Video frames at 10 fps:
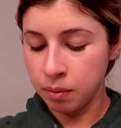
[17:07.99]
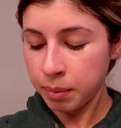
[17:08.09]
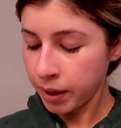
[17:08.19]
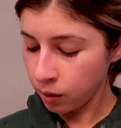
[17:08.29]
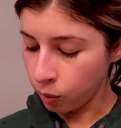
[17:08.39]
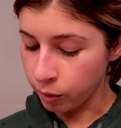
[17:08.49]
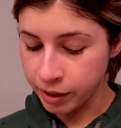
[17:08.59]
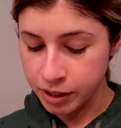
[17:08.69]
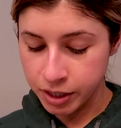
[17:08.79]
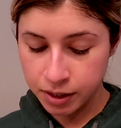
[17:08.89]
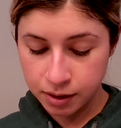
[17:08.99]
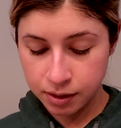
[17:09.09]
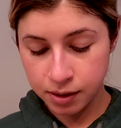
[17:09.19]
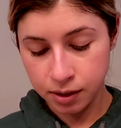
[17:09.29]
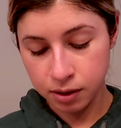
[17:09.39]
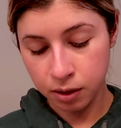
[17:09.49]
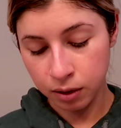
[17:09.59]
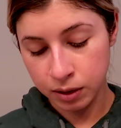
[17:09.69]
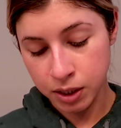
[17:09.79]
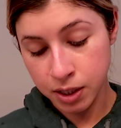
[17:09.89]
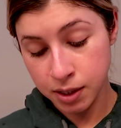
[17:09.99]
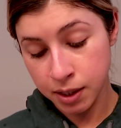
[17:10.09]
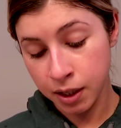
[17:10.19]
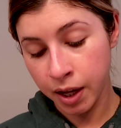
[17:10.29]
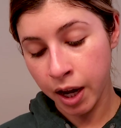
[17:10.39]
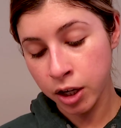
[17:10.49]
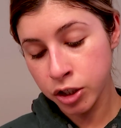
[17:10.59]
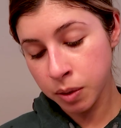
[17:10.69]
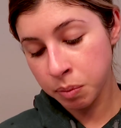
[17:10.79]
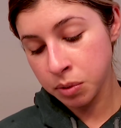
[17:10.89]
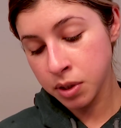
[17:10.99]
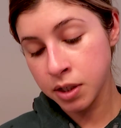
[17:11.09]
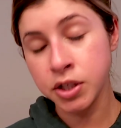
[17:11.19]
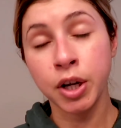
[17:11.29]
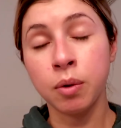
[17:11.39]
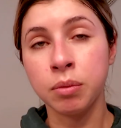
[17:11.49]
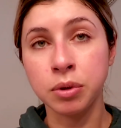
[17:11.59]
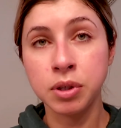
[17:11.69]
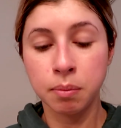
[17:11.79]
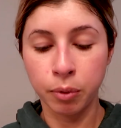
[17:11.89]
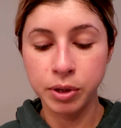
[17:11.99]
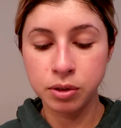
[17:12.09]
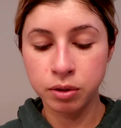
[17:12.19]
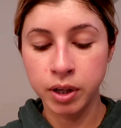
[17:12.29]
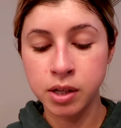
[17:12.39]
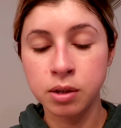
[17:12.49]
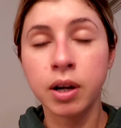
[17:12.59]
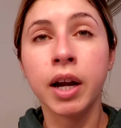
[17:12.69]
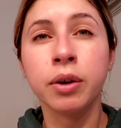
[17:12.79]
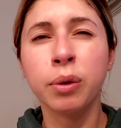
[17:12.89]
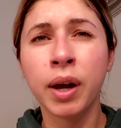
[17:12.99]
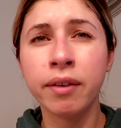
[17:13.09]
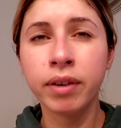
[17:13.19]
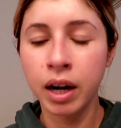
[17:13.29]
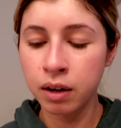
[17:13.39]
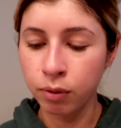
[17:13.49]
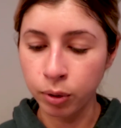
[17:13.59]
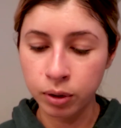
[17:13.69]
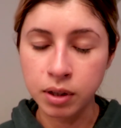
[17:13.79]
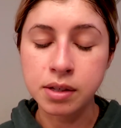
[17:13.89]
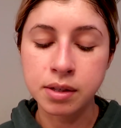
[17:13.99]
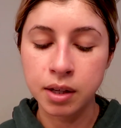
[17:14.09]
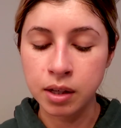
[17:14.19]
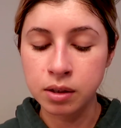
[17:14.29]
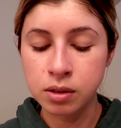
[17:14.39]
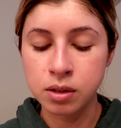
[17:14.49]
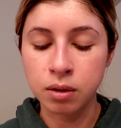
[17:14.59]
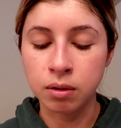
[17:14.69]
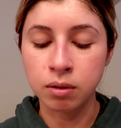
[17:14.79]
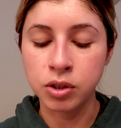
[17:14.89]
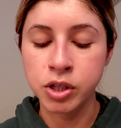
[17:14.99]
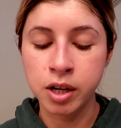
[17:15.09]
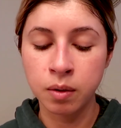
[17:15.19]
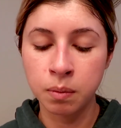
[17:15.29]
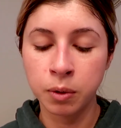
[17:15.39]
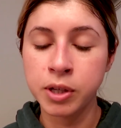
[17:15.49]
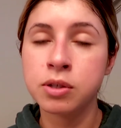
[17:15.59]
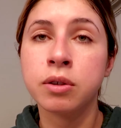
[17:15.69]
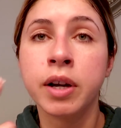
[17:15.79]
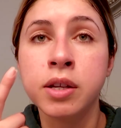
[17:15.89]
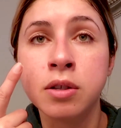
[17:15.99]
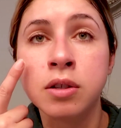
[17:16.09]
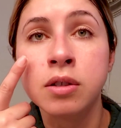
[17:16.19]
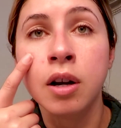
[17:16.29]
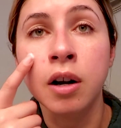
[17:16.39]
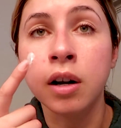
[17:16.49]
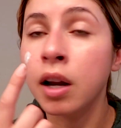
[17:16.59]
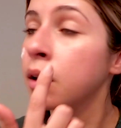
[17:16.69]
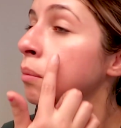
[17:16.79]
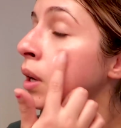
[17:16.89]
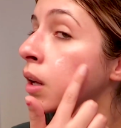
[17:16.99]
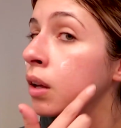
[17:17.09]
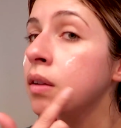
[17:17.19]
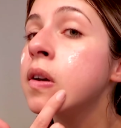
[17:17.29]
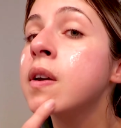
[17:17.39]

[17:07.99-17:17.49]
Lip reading: By the Origins, it's called Ginzing Energy Boosting Gel Moisturizer. I do have kind of oily skin, so gel moisturizers are like my